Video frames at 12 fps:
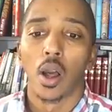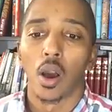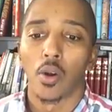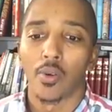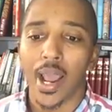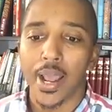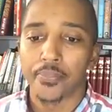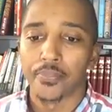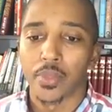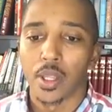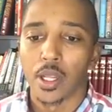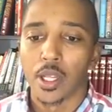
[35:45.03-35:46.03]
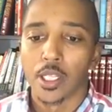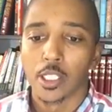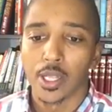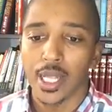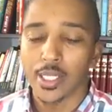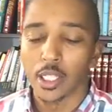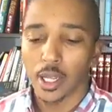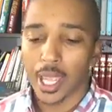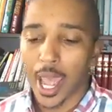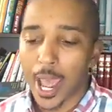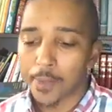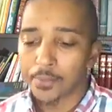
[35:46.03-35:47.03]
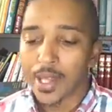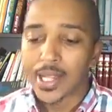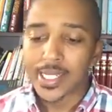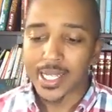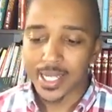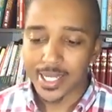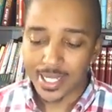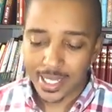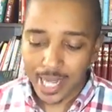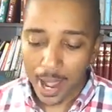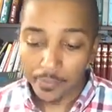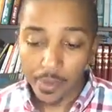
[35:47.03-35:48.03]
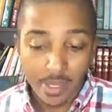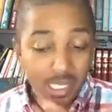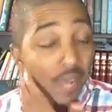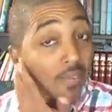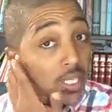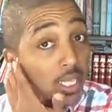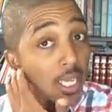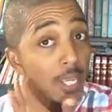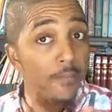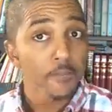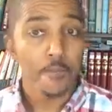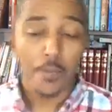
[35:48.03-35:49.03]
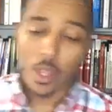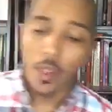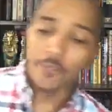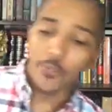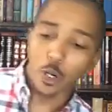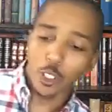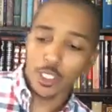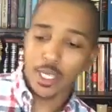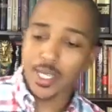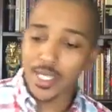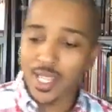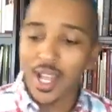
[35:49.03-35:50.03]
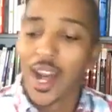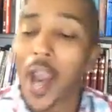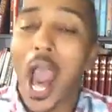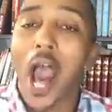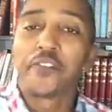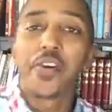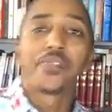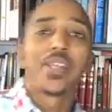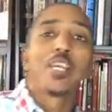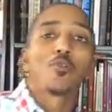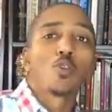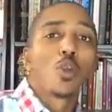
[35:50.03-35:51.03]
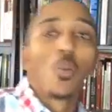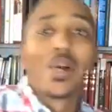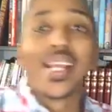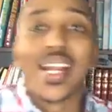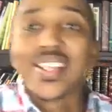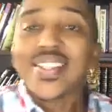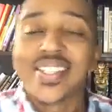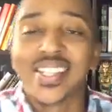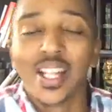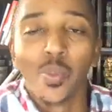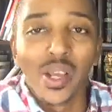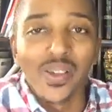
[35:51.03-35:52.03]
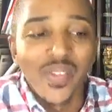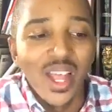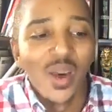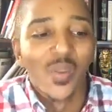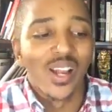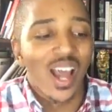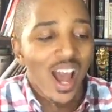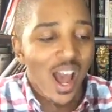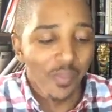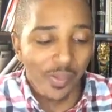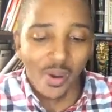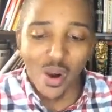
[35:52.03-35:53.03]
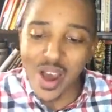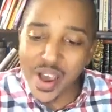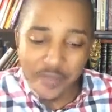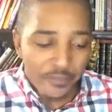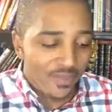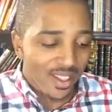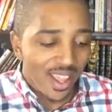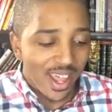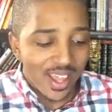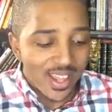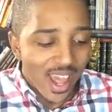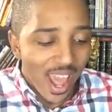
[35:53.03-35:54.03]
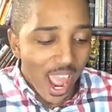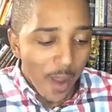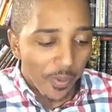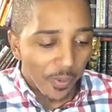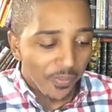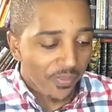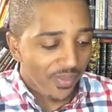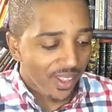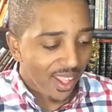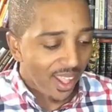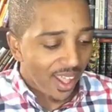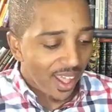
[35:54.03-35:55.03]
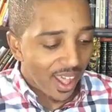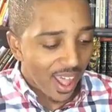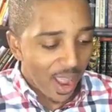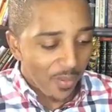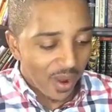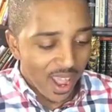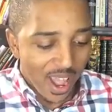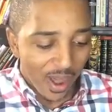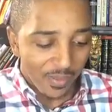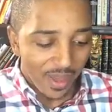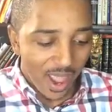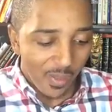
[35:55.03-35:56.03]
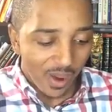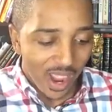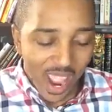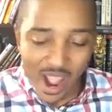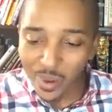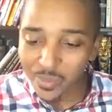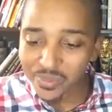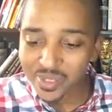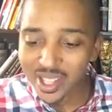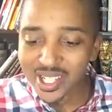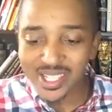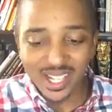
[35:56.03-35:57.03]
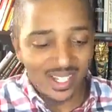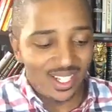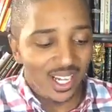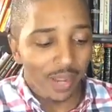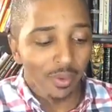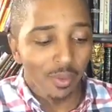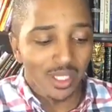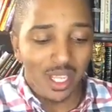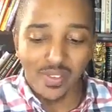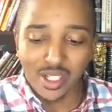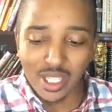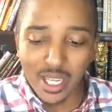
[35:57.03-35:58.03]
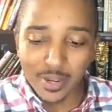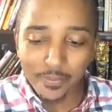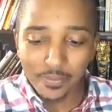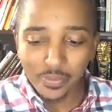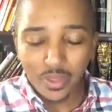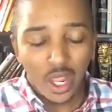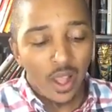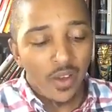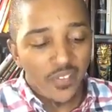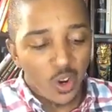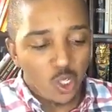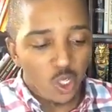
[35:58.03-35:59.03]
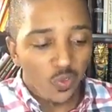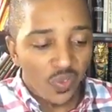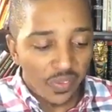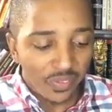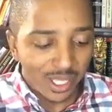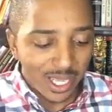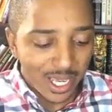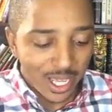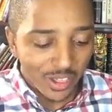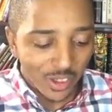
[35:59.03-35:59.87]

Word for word: All right. So let's look at Genesis chapter number 17, verses uh, 15 through 21. Now, this is dealing with, with uh, my boy, Abram. Abraham. Abraham. Genesis chapter number 17, verses 15